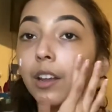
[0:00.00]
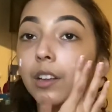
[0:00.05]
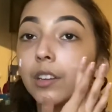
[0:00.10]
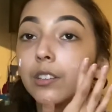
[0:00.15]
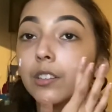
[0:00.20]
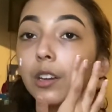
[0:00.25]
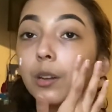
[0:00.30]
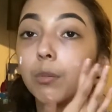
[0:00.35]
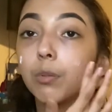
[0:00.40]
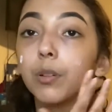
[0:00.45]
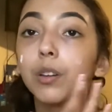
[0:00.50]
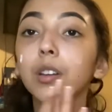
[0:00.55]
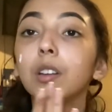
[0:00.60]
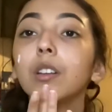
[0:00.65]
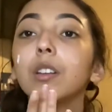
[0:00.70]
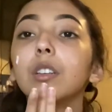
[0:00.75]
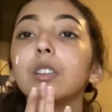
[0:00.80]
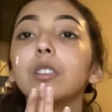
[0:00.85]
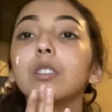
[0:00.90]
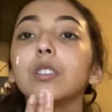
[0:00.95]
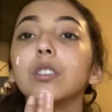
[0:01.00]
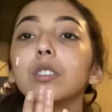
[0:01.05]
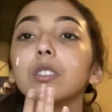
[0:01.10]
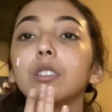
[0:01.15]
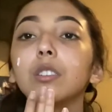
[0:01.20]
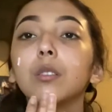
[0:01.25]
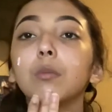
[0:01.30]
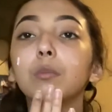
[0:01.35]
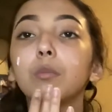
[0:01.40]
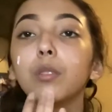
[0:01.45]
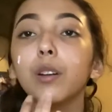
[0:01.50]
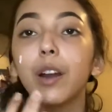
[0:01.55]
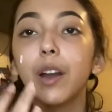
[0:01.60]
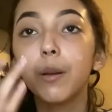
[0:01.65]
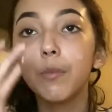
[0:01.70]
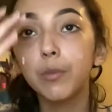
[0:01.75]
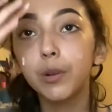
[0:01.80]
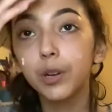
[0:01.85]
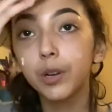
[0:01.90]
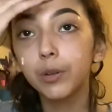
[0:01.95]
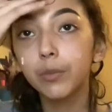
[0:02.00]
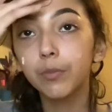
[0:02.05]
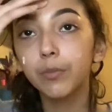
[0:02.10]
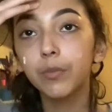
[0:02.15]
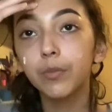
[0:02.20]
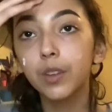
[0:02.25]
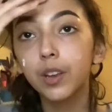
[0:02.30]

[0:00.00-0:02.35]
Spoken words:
So I put just some primer